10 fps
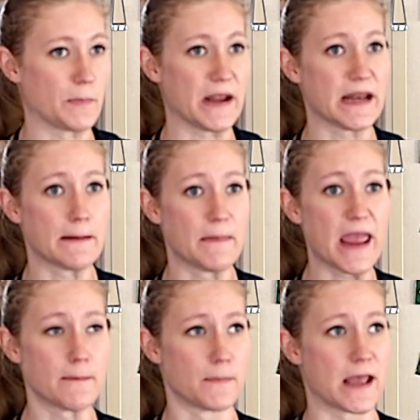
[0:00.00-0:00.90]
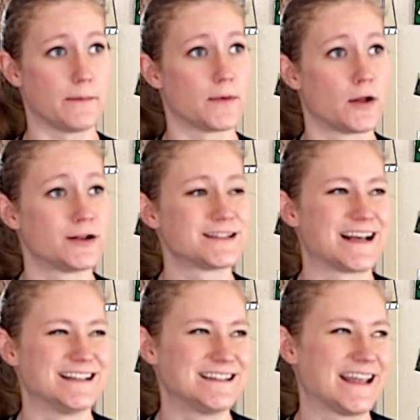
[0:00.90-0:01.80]
eating meat, people.
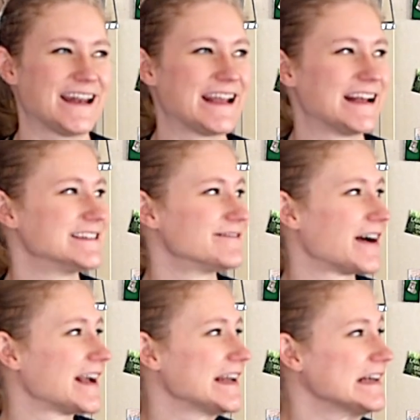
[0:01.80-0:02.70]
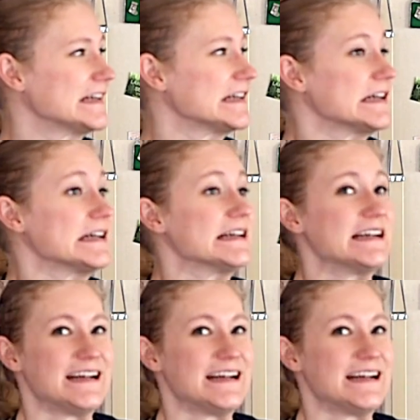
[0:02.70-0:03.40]
So anyways,